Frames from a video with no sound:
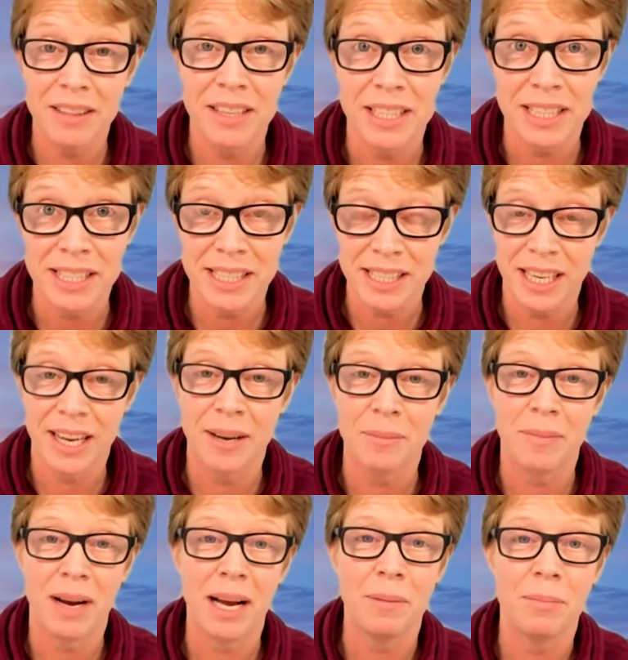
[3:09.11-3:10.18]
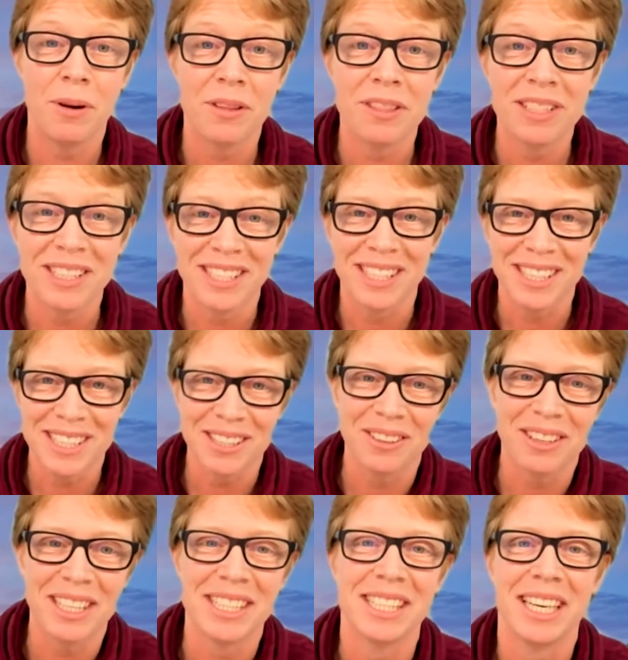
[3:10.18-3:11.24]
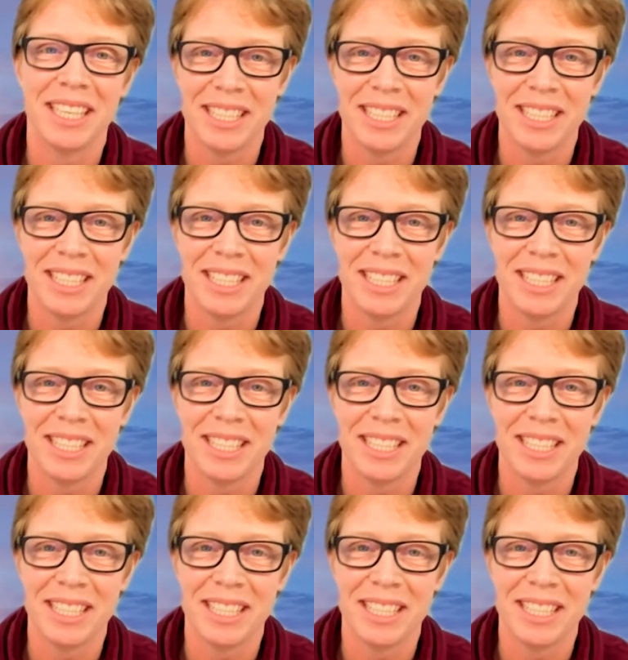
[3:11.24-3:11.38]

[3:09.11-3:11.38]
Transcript: this hypothesis or these